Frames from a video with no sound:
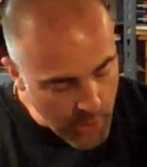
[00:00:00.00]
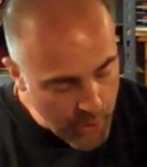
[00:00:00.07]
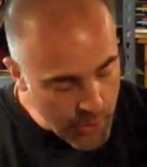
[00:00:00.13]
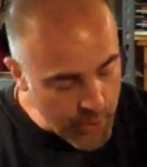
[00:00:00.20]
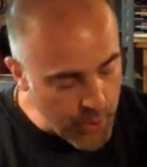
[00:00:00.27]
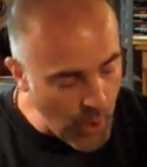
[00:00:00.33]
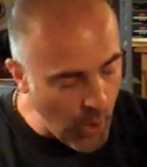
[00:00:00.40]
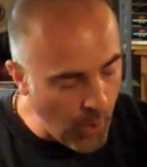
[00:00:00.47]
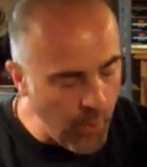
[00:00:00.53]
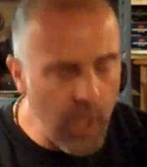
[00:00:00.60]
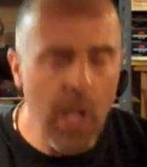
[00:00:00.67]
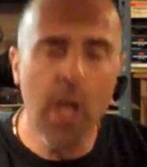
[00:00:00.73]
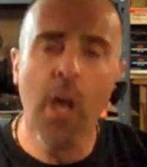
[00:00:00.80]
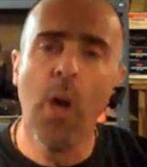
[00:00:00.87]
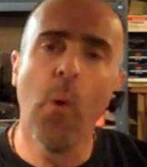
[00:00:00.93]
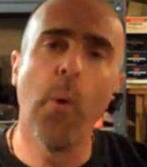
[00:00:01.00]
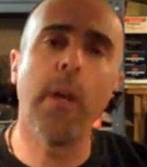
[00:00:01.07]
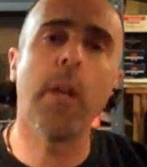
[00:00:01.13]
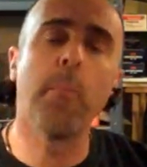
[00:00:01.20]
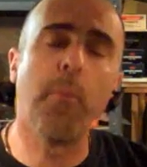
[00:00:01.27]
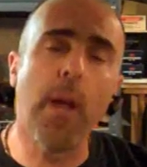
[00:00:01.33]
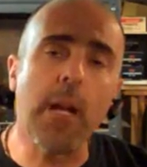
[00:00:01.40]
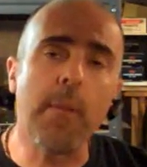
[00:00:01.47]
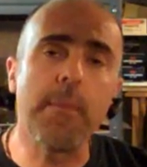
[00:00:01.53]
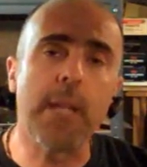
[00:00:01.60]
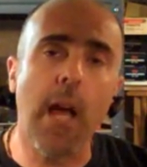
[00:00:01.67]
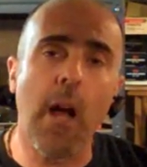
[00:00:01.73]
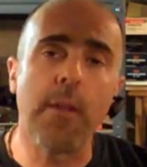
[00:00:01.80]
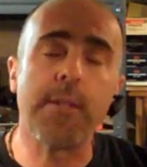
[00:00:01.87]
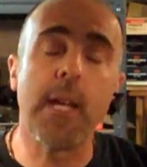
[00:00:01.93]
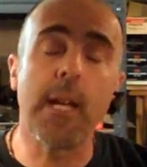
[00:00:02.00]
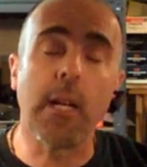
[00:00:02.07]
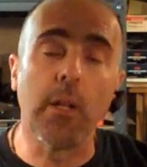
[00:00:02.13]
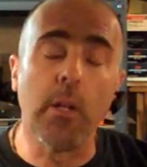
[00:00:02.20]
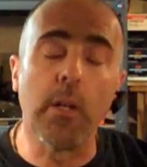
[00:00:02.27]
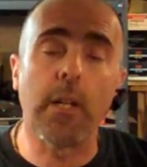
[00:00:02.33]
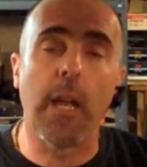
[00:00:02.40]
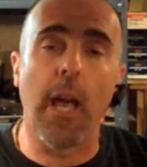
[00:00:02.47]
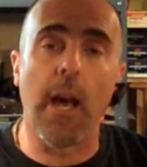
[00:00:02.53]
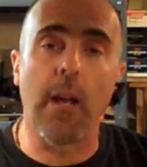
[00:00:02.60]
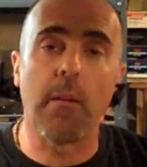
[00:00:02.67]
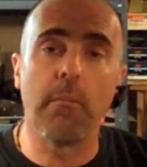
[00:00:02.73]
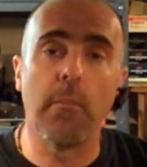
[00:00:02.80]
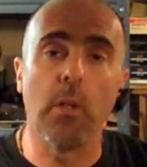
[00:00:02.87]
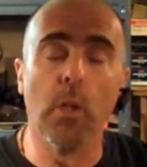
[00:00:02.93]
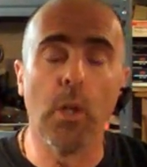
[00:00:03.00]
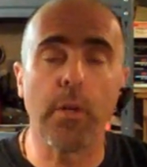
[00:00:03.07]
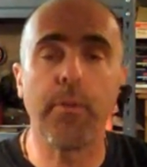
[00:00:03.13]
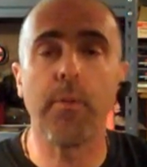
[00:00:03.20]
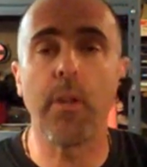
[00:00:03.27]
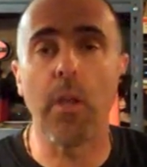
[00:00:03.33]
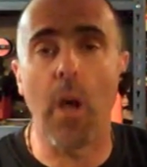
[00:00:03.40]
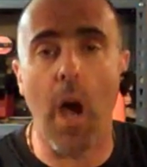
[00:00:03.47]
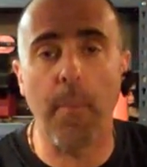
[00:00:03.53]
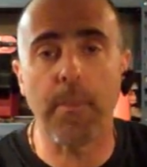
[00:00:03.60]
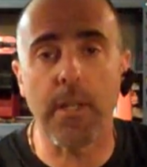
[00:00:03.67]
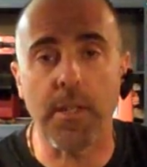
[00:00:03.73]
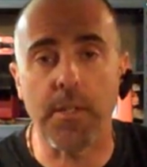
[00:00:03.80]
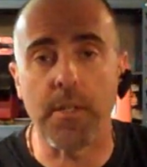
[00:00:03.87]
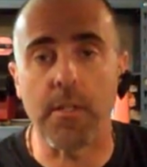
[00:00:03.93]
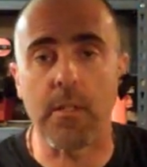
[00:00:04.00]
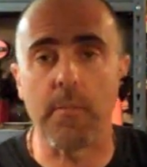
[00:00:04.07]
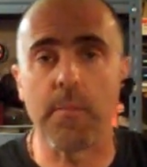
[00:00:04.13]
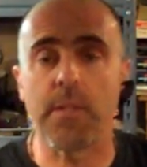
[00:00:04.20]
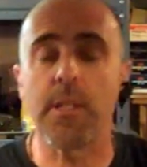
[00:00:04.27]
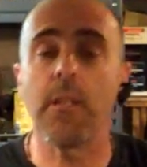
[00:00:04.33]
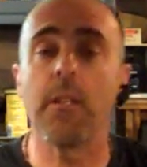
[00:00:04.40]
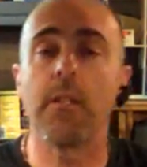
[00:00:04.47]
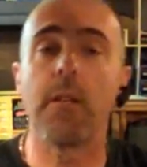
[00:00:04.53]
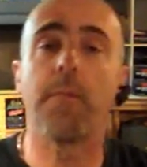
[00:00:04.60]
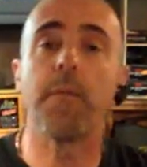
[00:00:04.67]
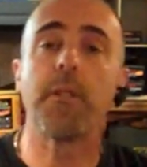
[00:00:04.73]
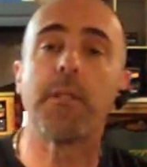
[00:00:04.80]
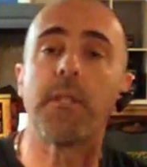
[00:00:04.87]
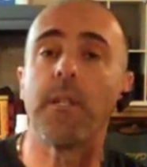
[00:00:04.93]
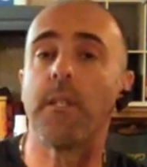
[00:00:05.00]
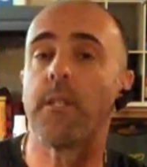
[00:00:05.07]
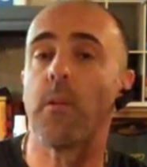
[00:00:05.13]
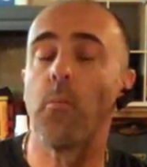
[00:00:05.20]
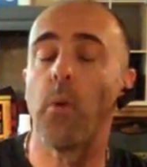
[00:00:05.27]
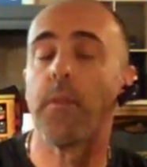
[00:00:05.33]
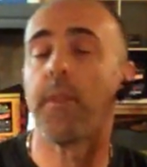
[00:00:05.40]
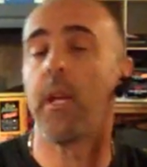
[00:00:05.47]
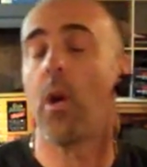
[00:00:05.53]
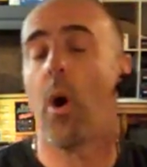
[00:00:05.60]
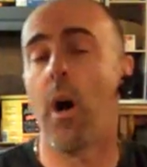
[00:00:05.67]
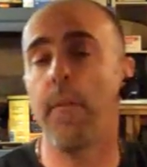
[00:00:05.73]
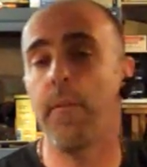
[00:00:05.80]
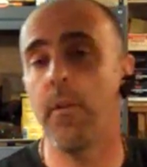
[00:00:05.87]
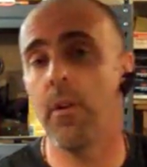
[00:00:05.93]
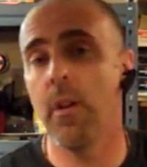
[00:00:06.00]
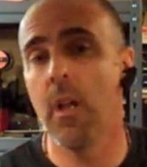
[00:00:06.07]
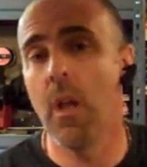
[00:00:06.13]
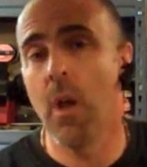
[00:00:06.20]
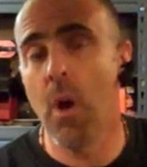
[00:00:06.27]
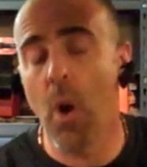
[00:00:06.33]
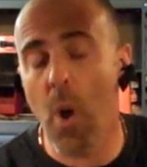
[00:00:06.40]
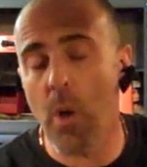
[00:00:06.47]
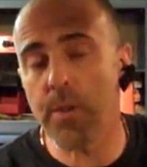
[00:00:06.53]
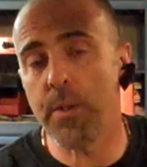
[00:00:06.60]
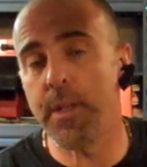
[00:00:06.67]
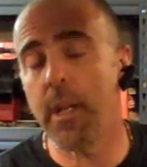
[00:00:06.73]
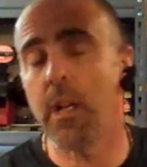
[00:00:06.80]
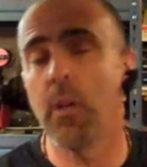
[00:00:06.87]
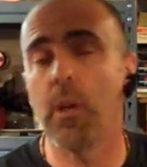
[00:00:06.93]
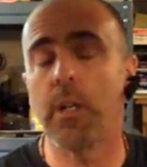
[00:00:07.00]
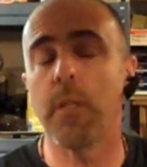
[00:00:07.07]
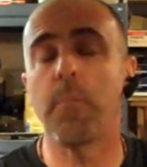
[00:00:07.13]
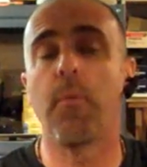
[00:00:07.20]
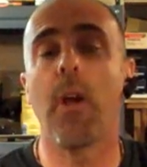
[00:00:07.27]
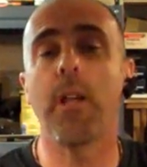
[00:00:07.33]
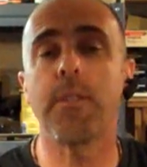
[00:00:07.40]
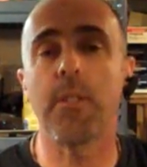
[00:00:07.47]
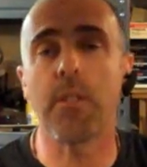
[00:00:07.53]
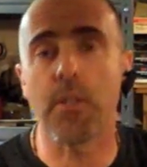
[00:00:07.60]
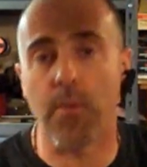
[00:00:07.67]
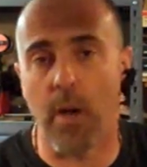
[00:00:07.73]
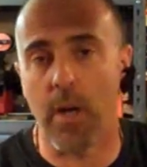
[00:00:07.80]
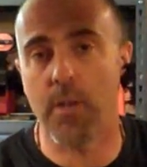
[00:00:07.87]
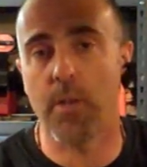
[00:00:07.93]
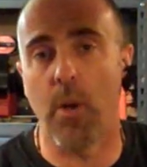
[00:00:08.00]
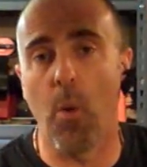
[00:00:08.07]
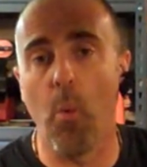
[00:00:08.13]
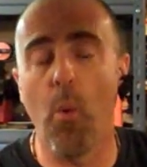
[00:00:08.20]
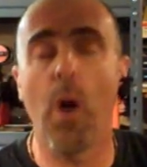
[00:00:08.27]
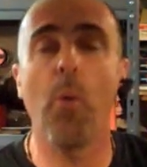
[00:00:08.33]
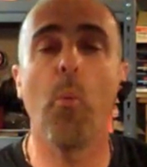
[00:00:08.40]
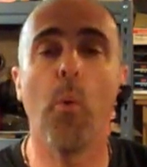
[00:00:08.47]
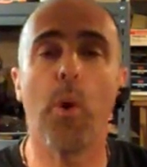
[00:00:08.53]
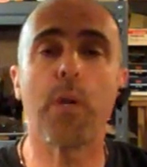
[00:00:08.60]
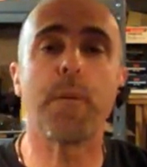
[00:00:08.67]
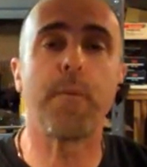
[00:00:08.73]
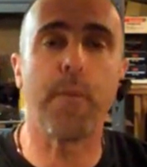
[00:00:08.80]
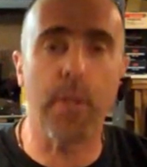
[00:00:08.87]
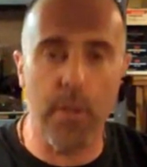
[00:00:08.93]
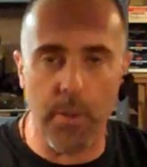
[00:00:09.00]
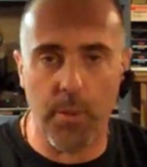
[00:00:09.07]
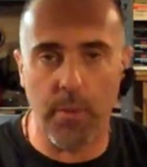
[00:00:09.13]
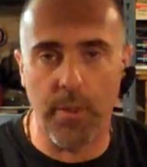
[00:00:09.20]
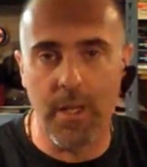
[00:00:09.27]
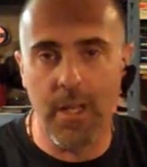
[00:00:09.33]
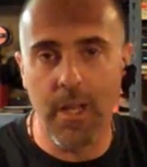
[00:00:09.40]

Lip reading: So we're going to break them down, take a look at them, look through the optic system, see the differences in what they offer. Also take a look at the pricing structure. What works for you?